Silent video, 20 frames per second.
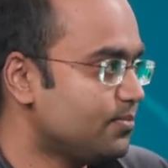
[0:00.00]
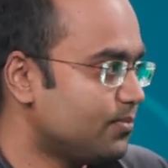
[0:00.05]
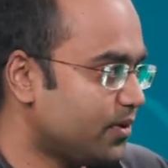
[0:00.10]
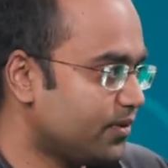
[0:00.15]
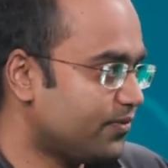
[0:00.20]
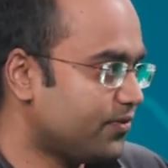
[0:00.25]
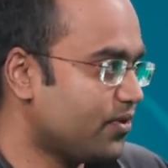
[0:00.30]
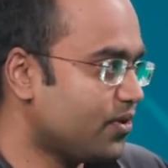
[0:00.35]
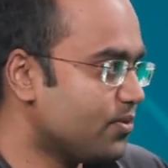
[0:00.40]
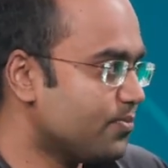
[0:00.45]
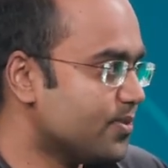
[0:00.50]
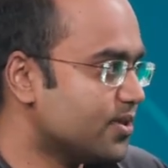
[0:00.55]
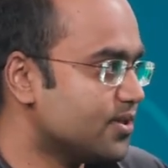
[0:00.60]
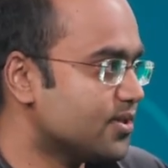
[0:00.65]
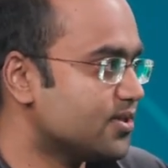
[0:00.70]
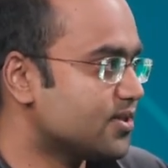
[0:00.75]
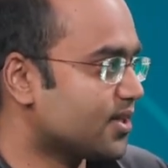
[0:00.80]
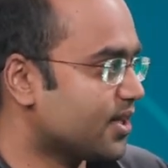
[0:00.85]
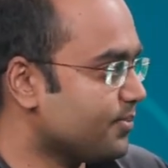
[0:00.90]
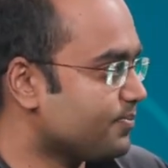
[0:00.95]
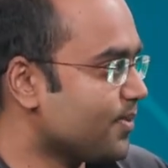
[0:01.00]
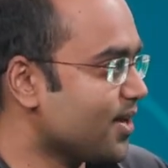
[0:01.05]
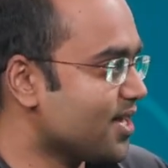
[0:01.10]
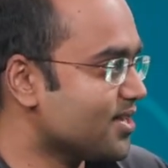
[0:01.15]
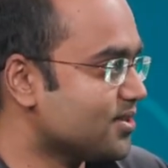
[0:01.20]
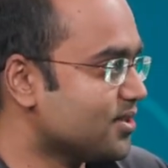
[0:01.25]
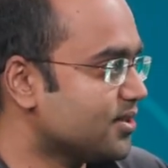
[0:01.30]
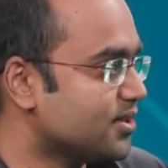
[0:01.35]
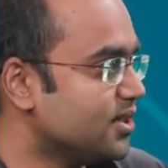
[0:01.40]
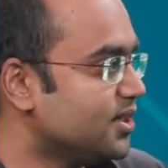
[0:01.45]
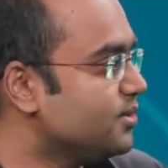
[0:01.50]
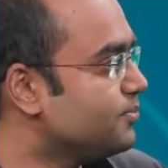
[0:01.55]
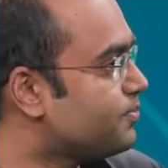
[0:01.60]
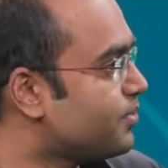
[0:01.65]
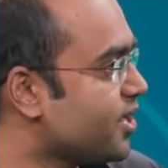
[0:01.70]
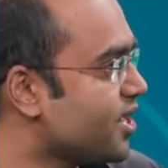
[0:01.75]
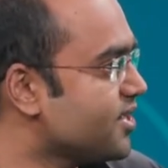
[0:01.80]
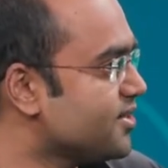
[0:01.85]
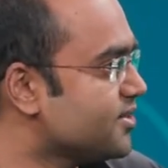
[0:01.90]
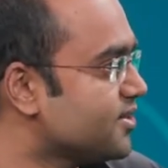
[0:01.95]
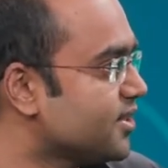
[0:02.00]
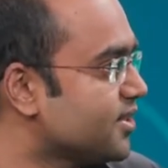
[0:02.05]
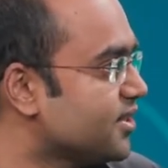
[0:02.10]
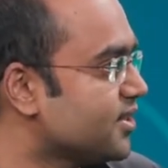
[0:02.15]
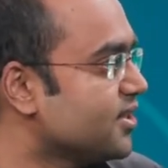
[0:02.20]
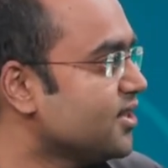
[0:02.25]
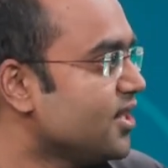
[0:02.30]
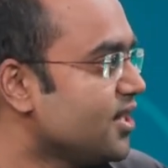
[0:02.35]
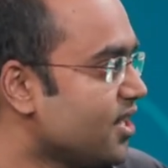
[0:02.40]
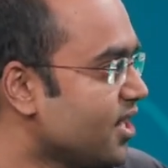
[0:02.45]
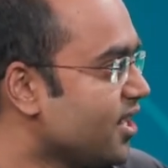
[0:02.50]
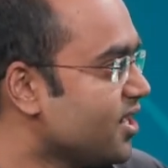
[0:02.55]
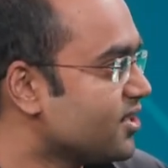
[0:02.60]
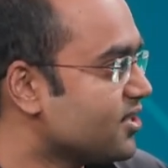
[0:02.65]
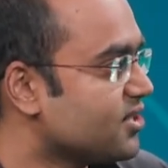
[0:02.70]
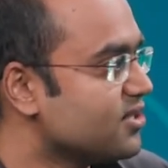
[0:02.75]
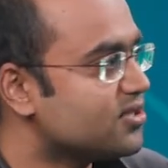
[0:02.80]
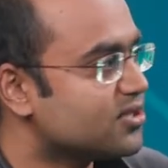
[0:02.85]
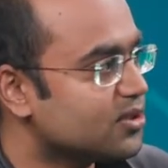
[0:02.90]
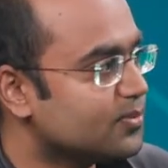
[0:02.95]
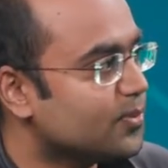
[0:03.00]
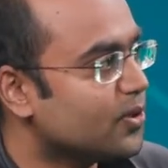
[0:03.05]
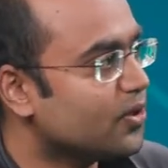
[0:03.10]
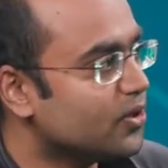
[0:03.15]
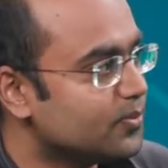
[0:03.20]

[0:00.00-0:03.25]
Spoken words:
performance, capacity, pricing, and customer